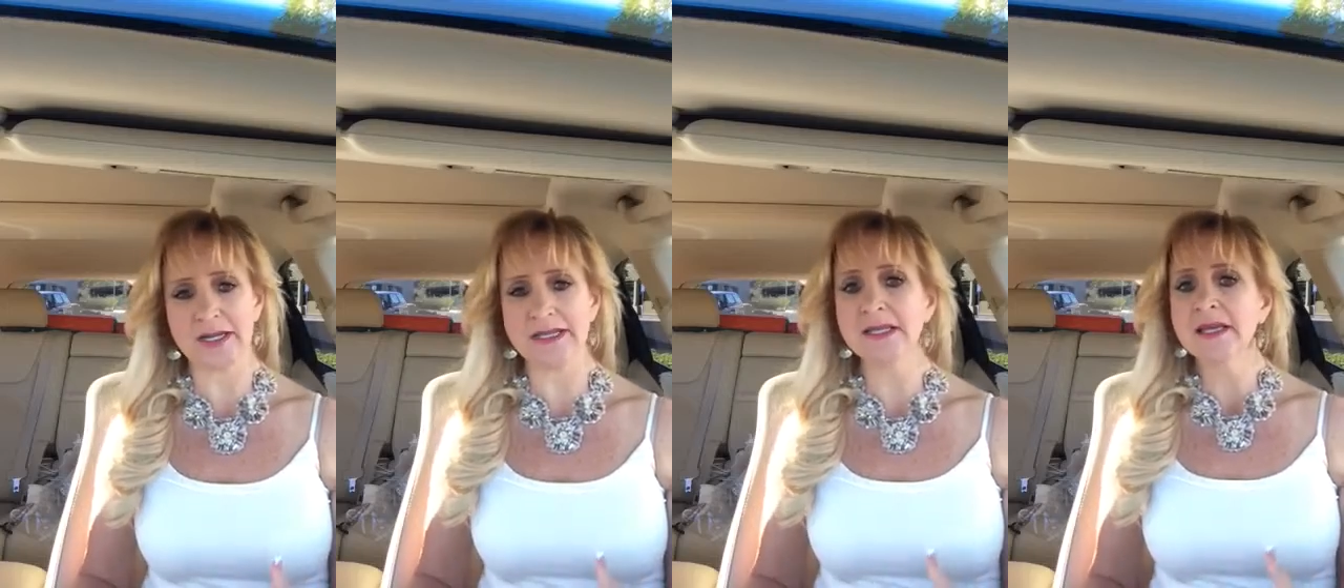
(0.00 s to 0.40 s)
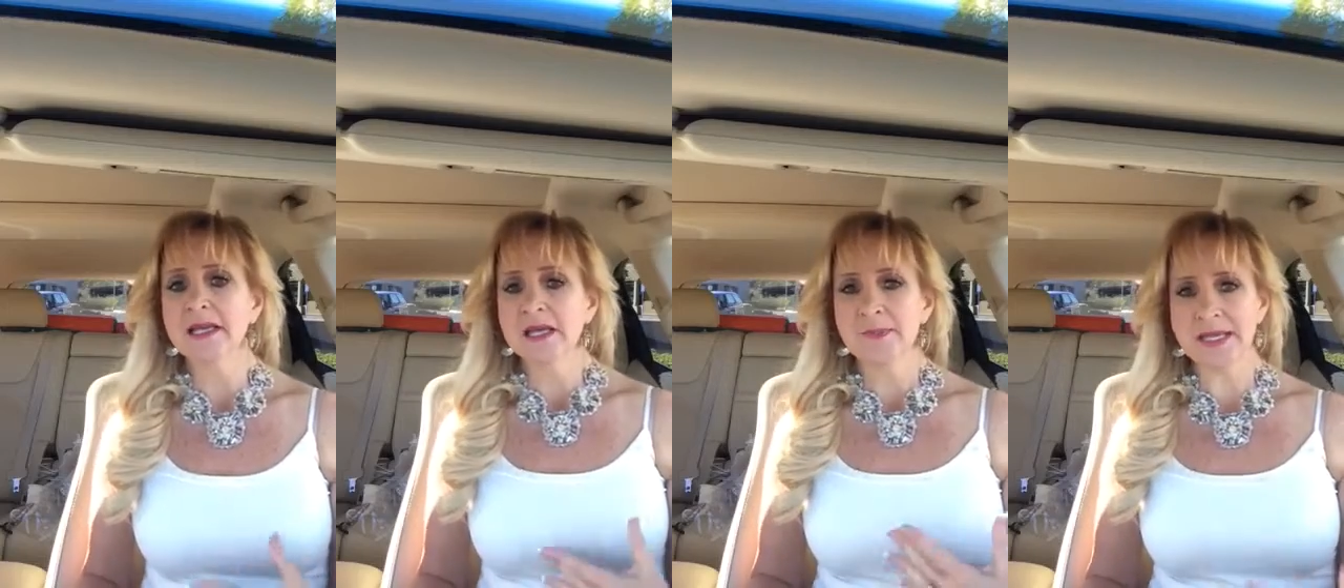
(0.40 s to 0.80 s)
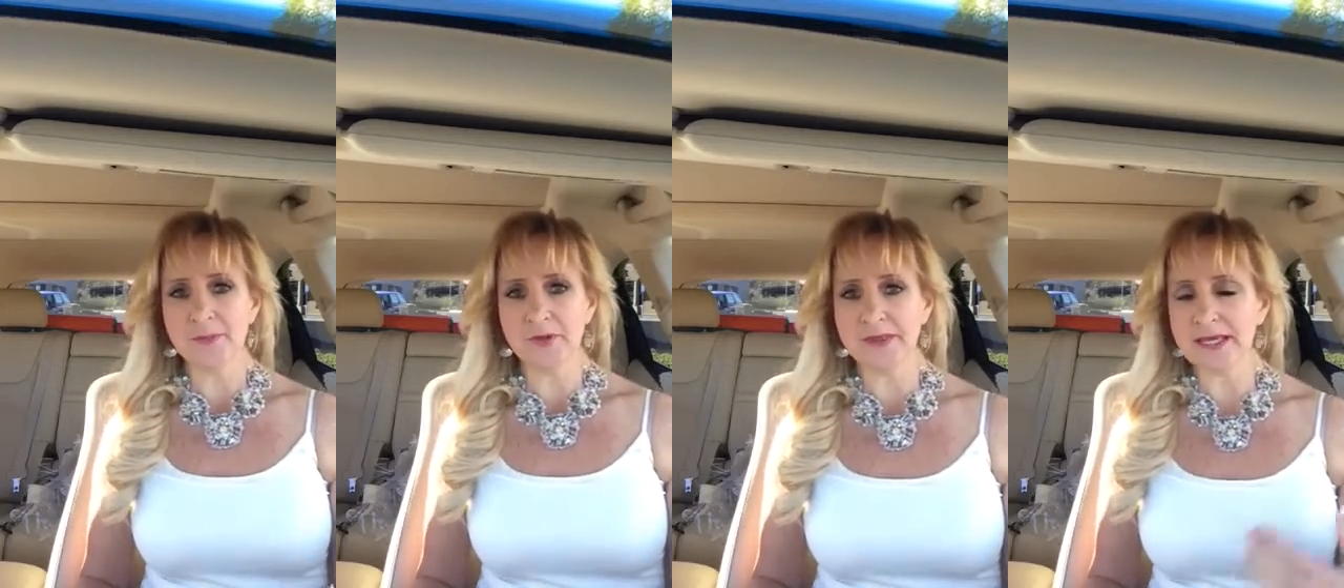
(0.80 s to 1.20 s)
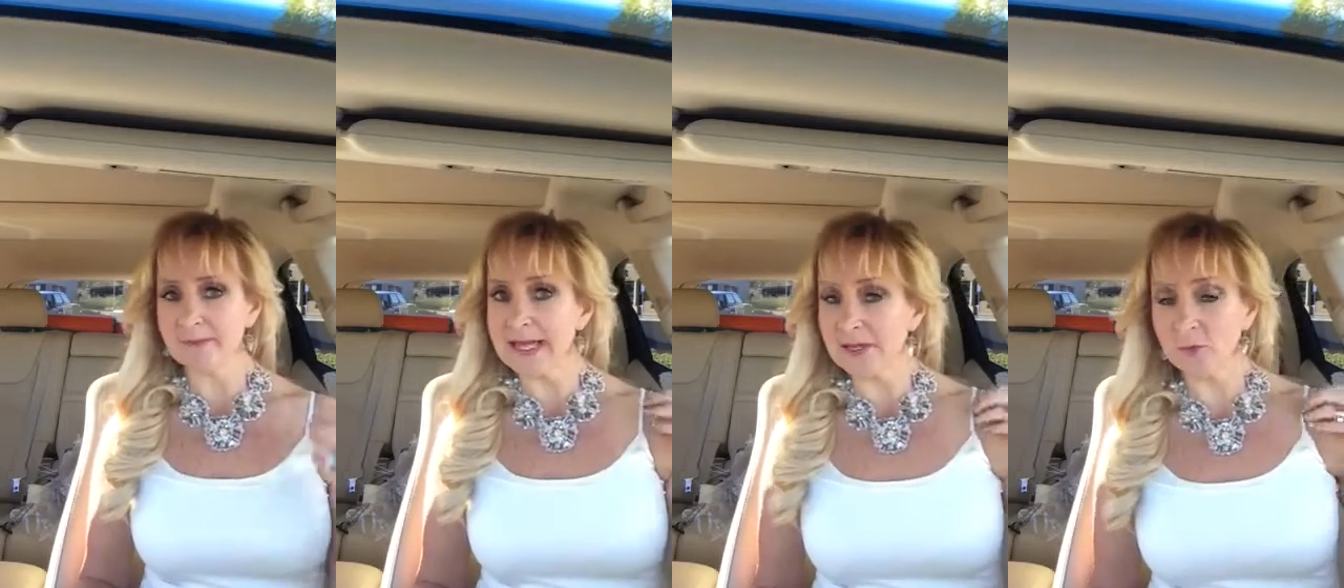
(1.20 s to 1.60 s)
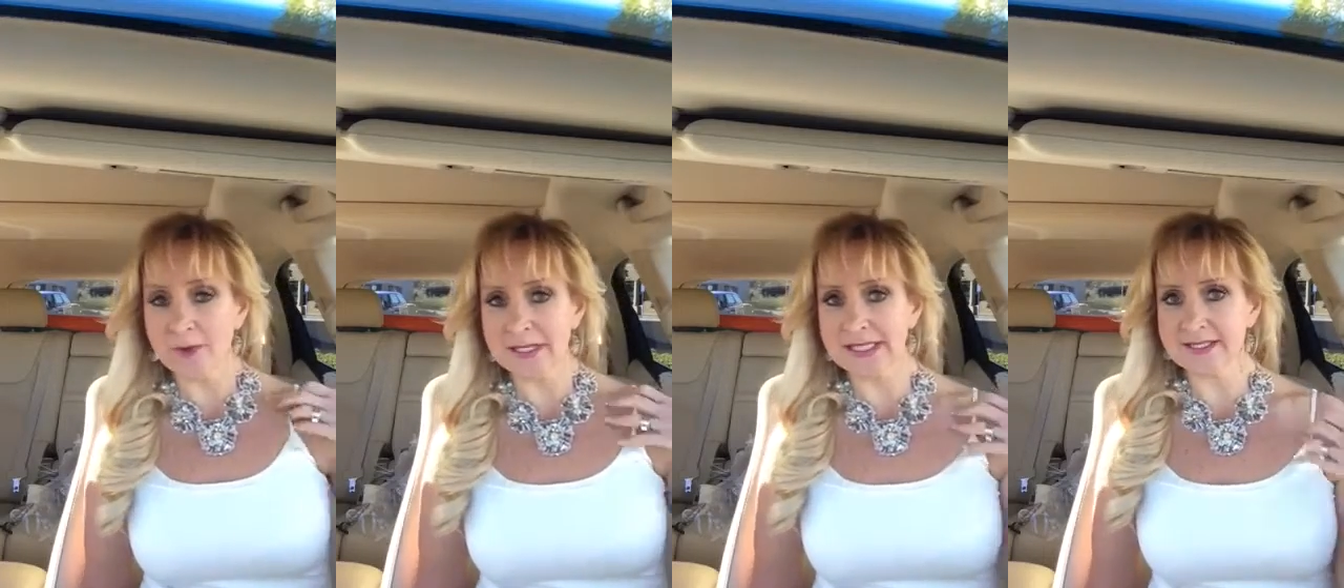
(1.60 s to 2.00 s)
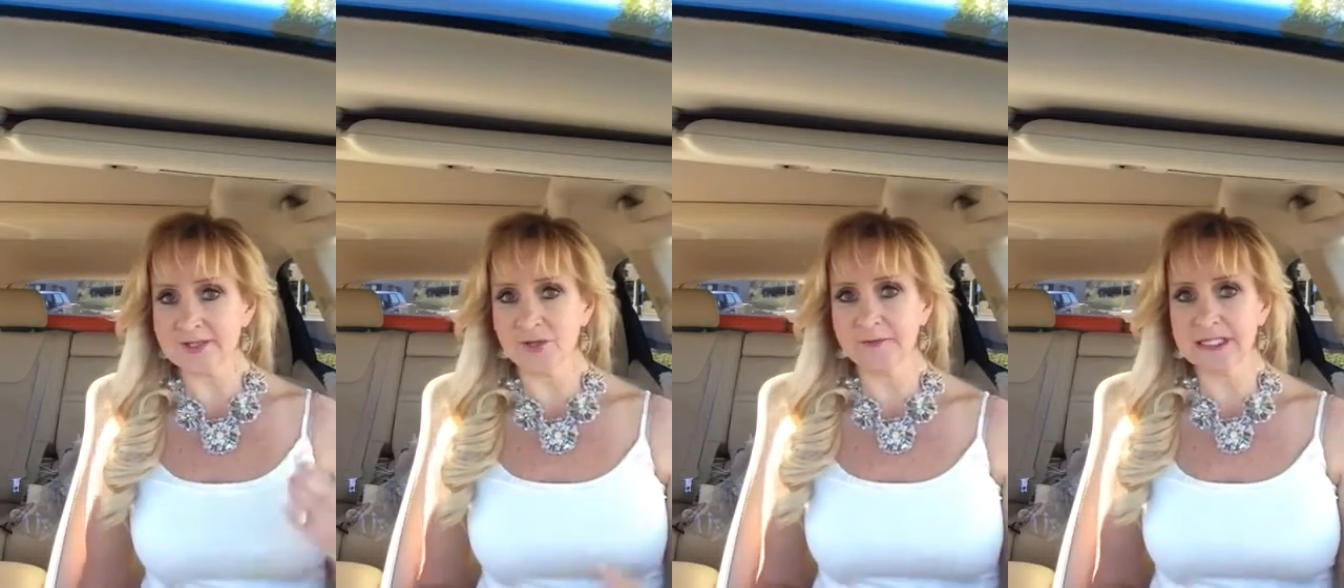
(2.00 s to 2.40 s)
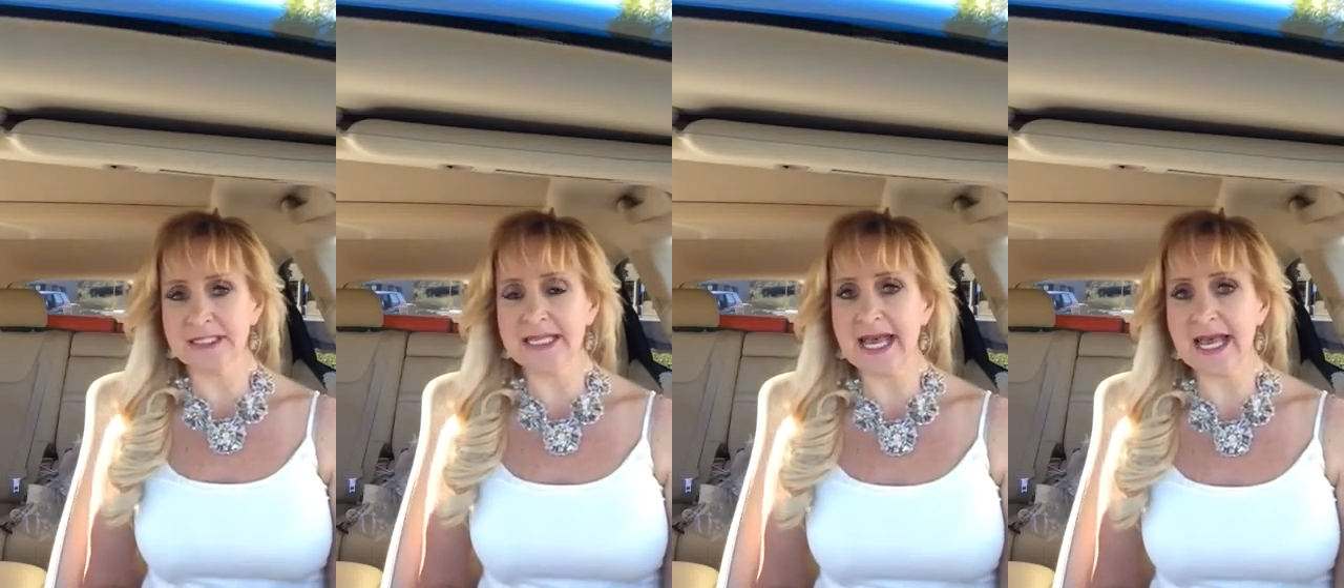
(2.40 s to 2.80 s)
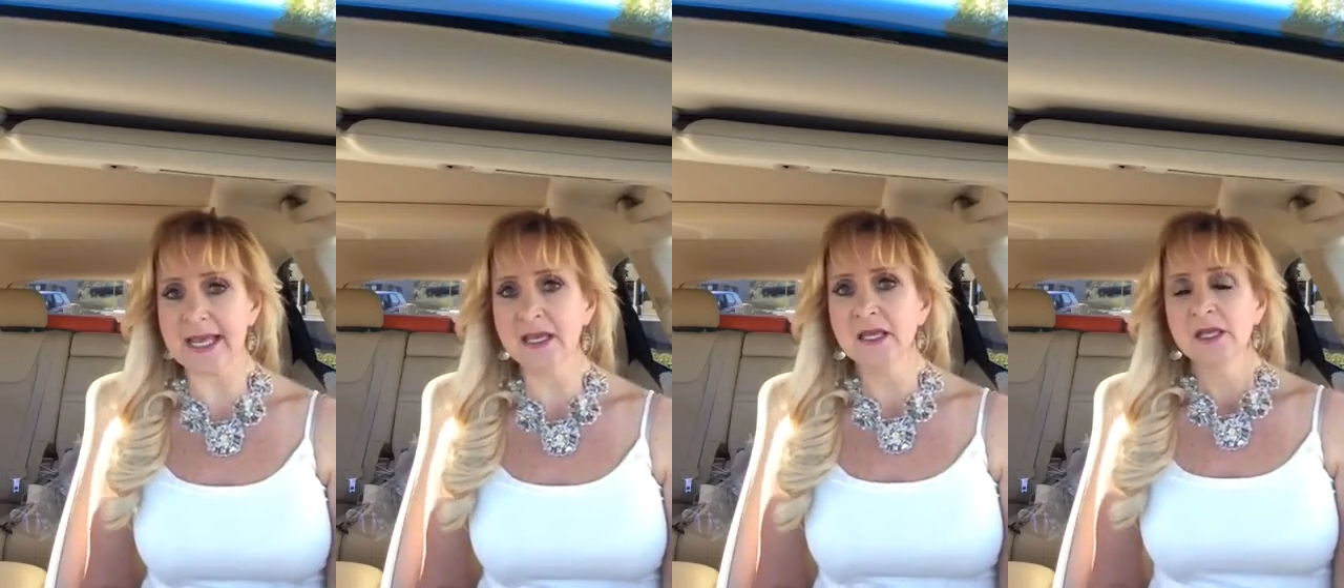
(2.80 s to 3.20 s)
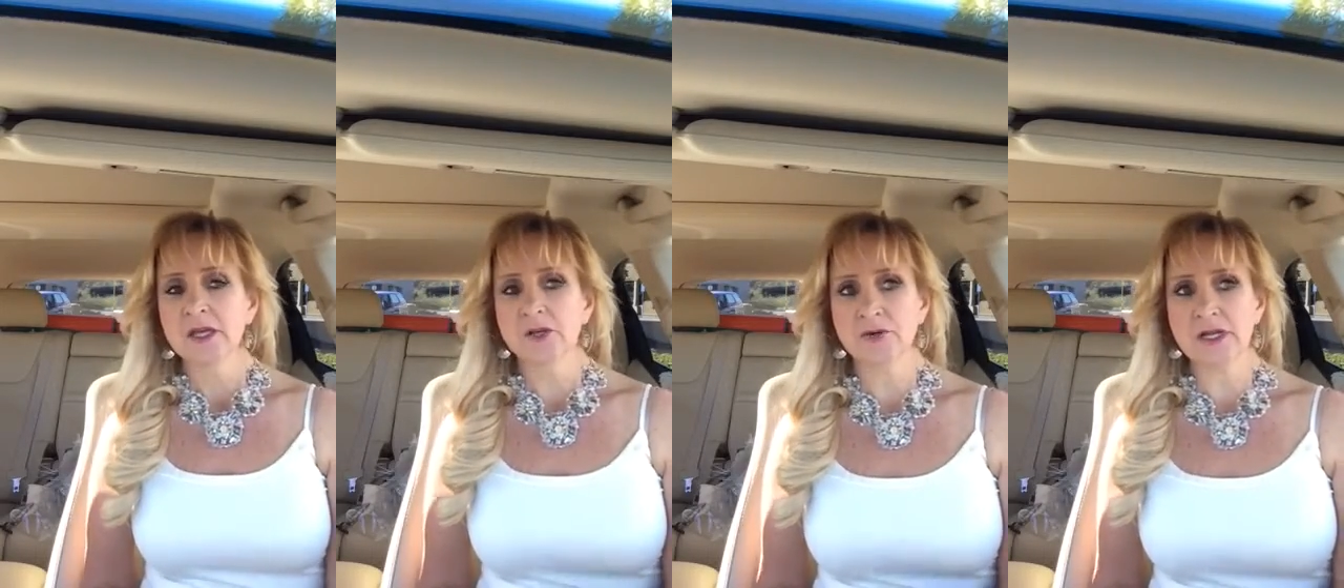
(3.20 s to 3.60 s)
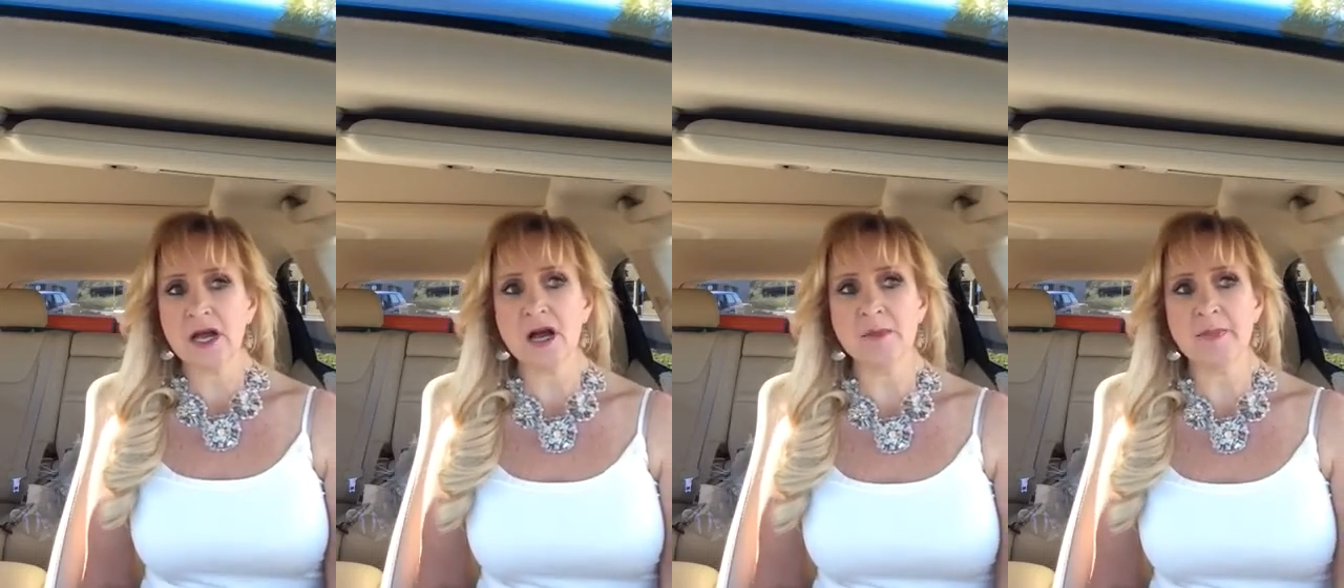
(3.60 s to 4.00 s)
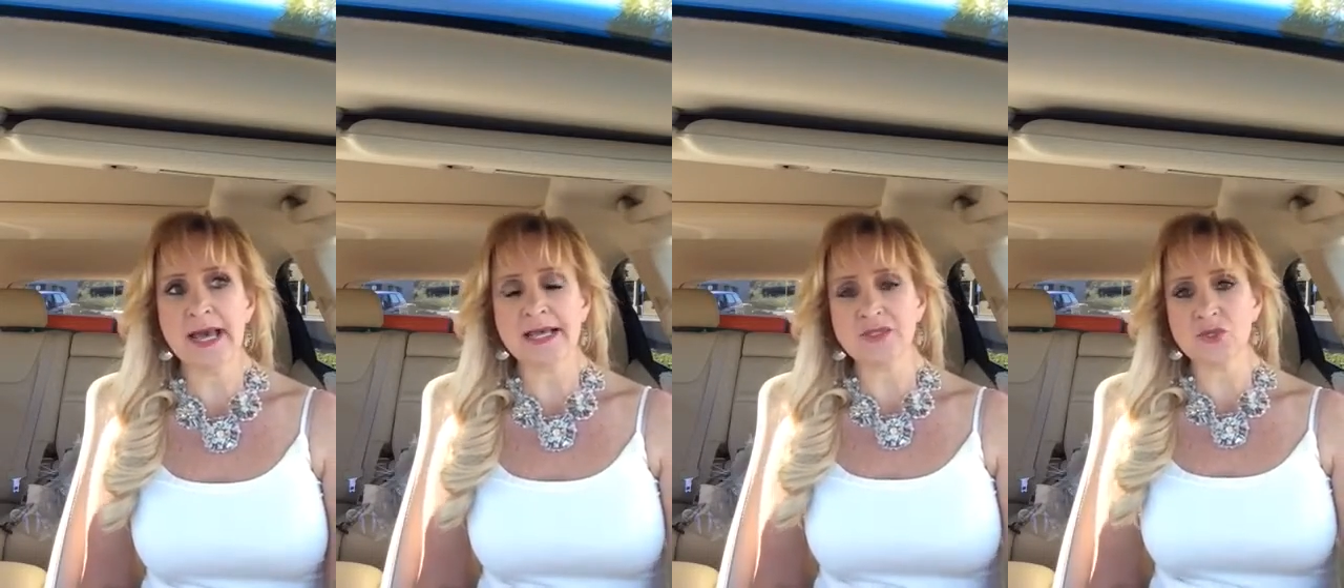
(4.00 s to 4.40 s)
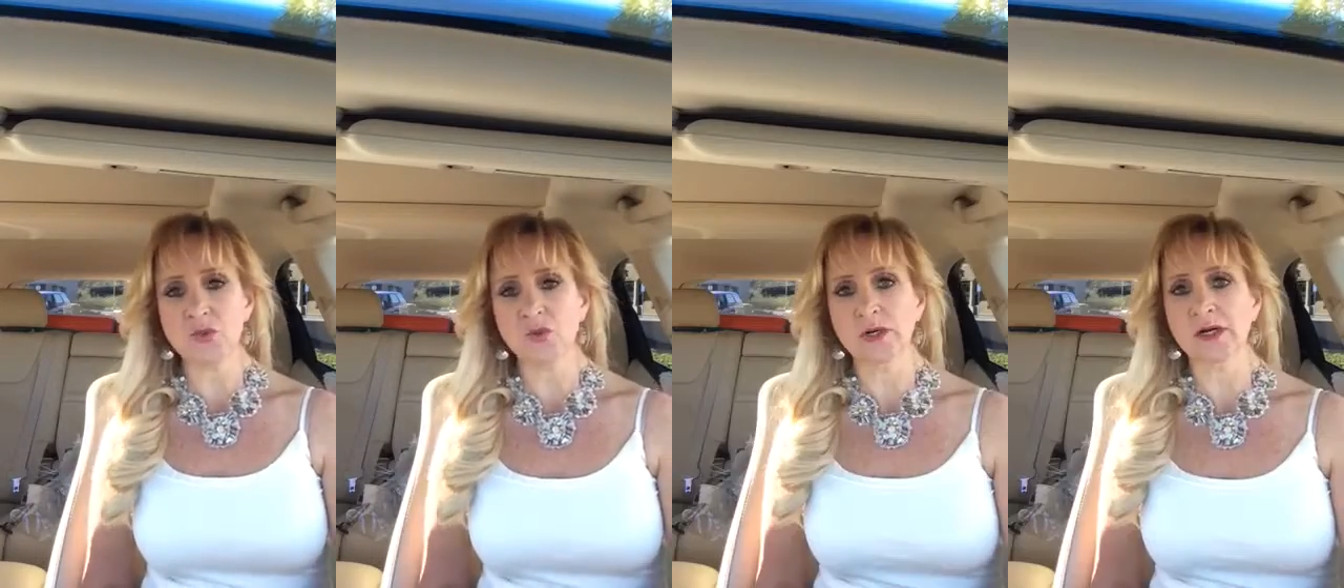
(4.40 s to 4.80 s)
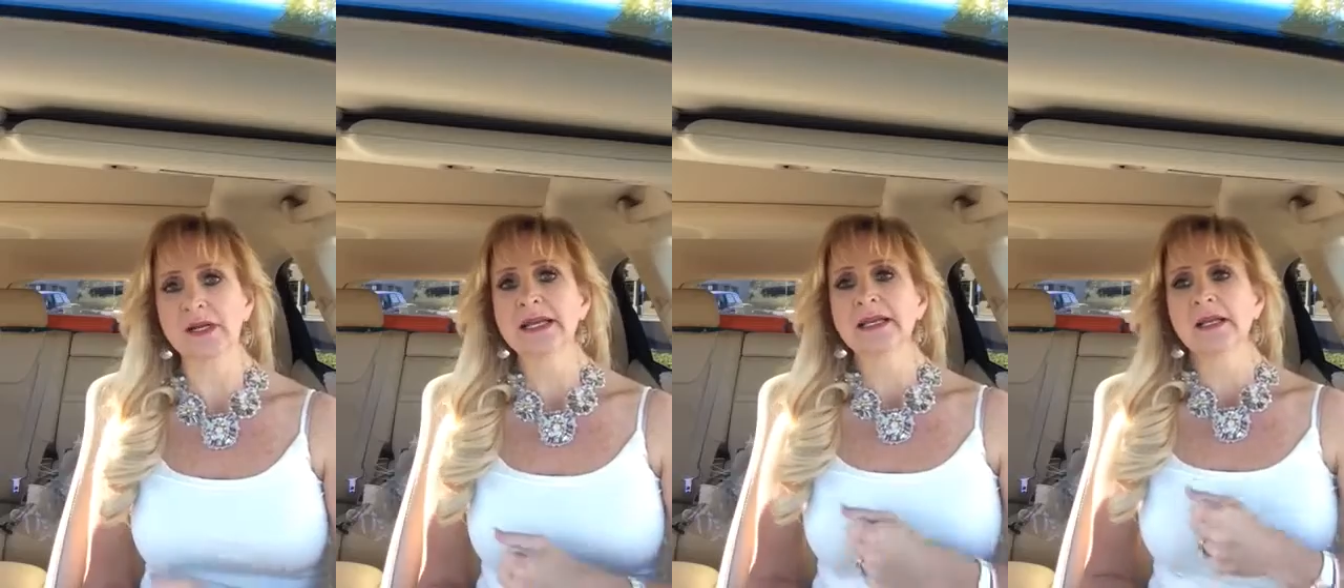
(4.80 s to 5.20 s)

And people that, men and women that serve today, go to combat tour